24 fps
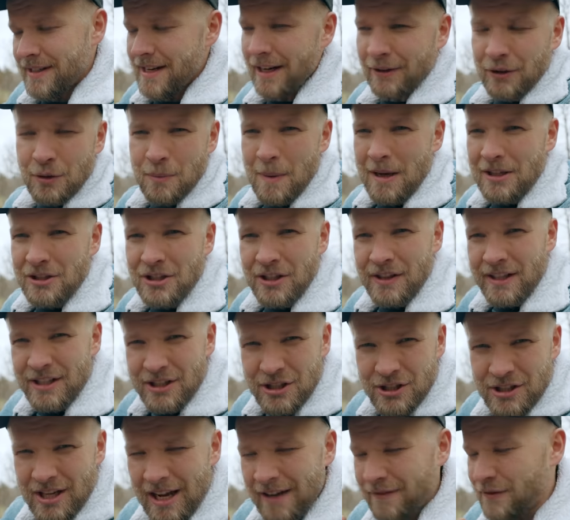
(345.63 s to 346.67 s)
not to mention they
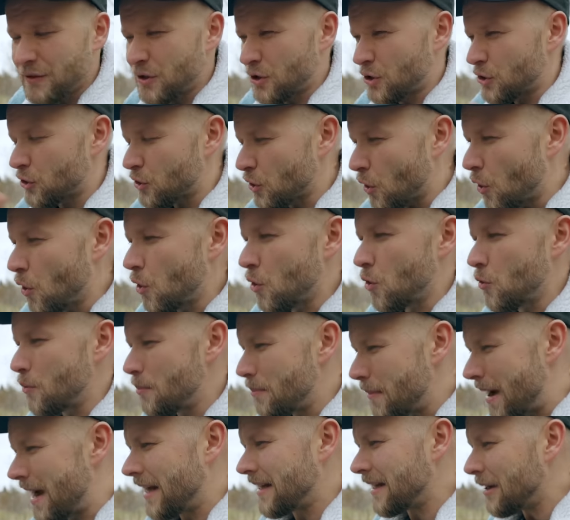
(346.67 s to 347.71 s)
just have so
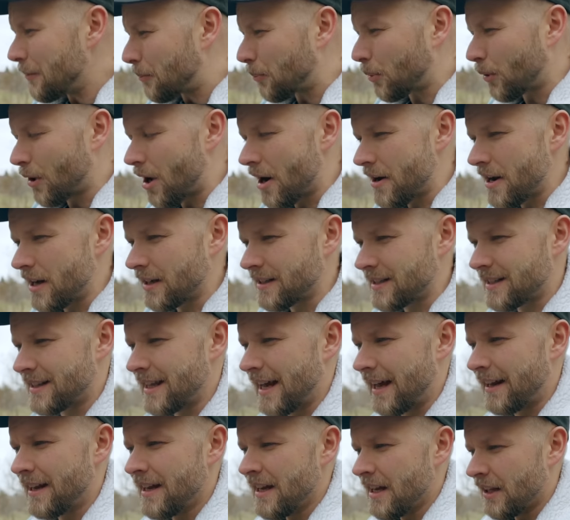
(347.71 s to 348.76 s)
many products
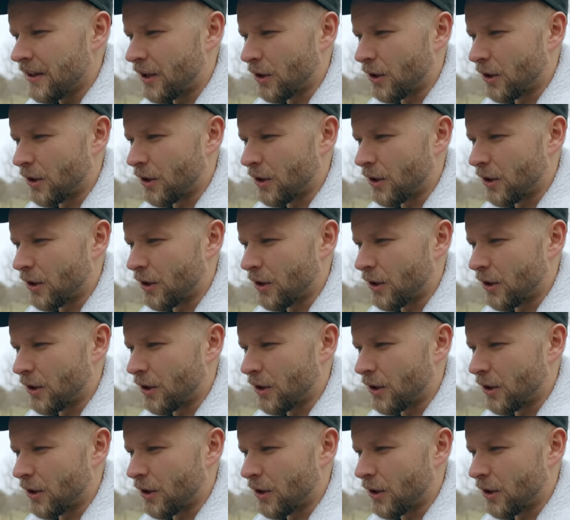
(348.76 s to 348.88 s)
that